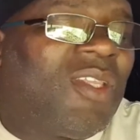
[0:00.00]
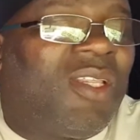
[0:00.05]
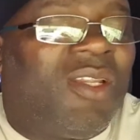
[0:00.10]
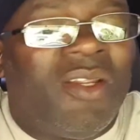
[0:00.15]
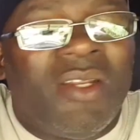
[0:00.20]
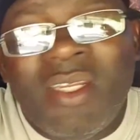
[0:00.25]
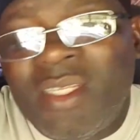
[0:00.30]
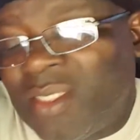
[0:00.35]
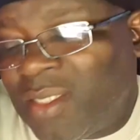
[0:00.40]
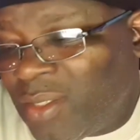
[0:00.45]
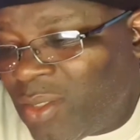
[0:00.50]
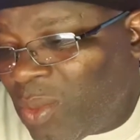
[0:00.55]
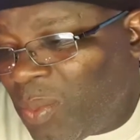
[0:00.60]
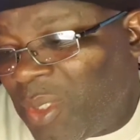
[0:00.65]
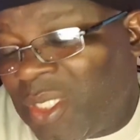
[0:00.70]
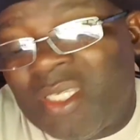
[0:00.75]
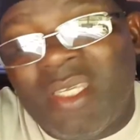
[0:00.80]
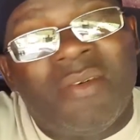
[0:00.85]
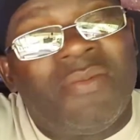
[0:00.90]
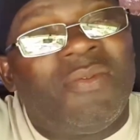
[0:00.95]
Now listen to
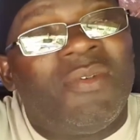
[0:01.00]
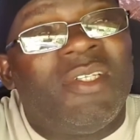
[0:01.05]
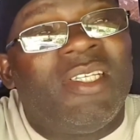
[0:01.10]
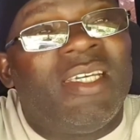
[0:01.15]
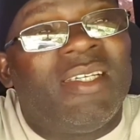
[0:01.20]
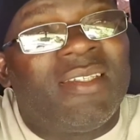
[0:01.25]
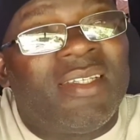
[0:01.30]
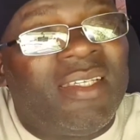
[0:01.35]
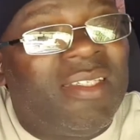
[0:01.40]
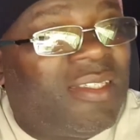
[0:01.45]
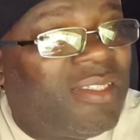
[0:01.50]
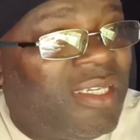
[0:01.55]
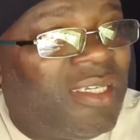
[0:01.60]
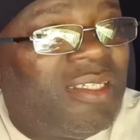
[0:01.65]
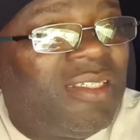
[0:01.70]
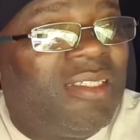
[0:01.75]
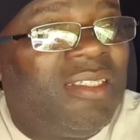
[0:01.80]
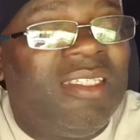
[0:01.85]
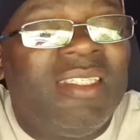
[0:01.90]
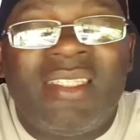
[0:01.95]
me carefully. As I
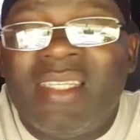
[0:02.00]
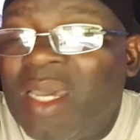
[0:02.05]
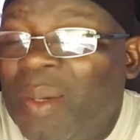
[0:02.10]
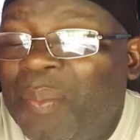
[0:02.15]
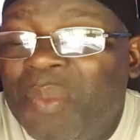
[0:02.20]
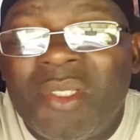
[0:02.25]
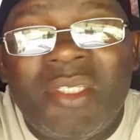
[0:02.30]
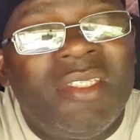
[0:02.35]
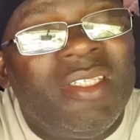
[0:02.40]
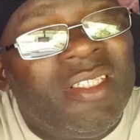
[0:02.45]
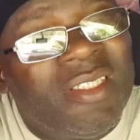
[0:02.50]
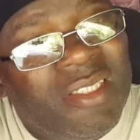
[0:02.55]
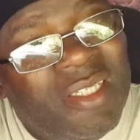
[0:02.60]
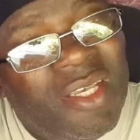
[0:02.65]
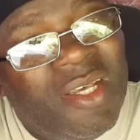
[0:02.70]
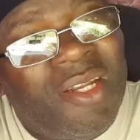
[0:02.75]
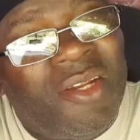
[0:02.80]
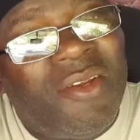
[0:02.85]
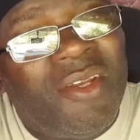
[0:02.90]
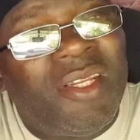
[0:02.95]
said, it happened, it's
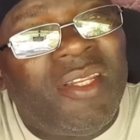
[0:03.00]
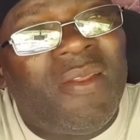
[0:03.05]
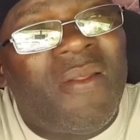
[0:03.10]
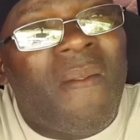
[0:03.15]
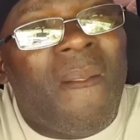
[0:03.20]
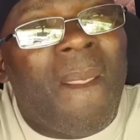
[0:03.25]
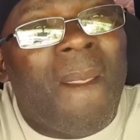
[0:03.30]
there already.